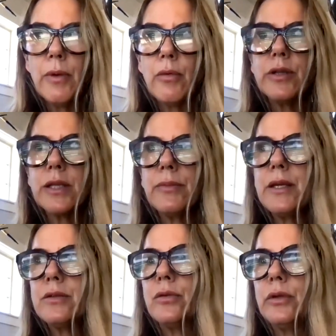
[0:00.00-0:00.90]
but when
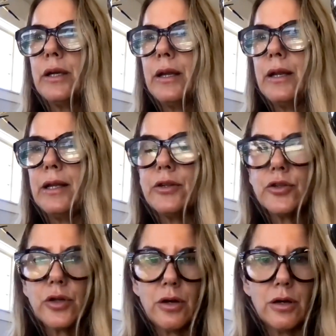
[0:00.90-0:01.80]
something's only an
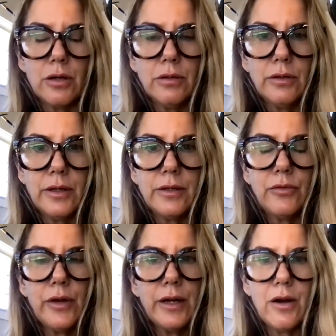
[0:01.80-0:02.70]
inch tall,
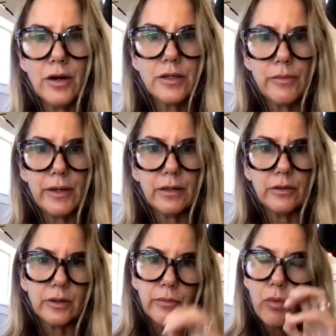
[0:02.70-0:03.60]
it's very hard to make it
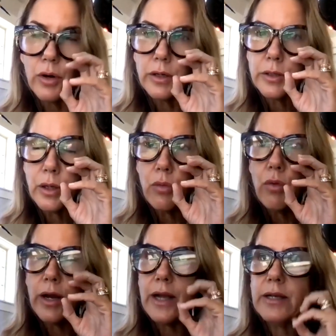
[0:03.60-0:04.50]
look important. So
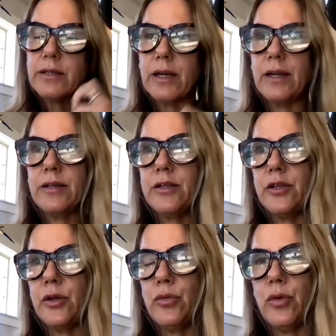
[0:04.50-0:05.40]
what I decided to
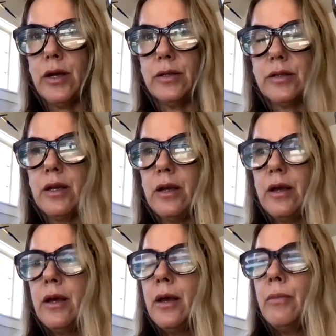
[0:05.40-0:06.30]
do was
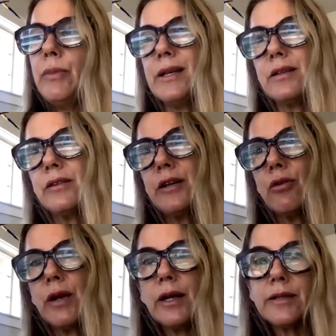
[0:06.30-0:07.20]
basically
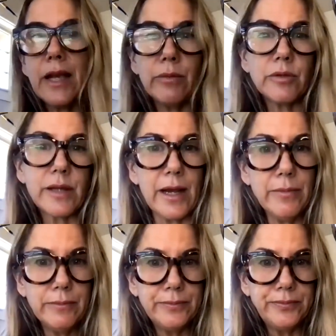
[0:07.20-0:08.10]
create a
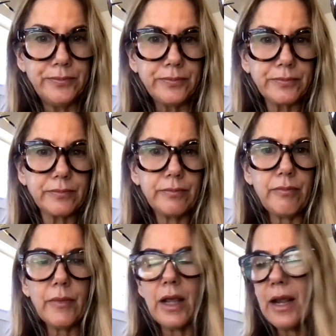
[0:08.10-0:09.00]
tablescape.
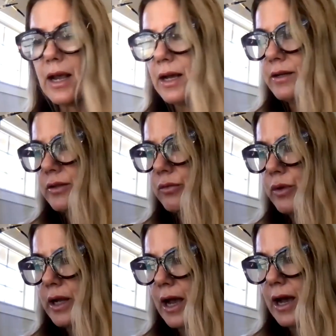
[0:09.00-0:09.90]
And
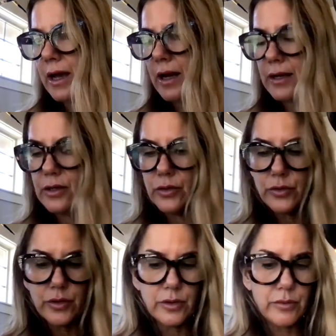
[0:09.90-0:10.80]
I
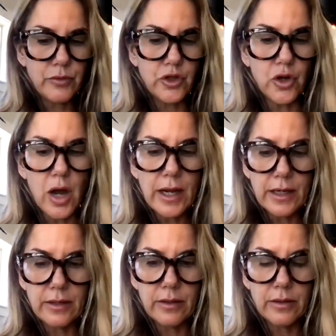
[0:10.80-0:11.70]
used
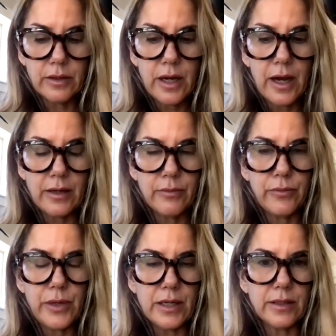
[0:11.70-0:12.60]
giant cut
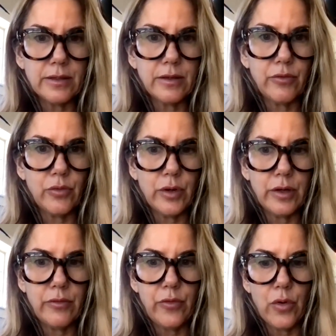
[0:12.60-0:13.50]
pieces of
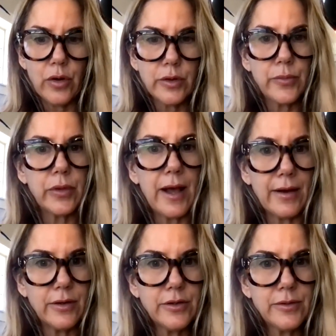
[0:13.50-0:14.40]
wood for the
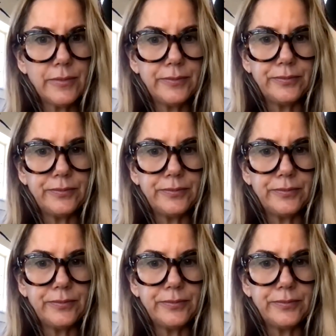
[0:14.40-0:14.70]
platters.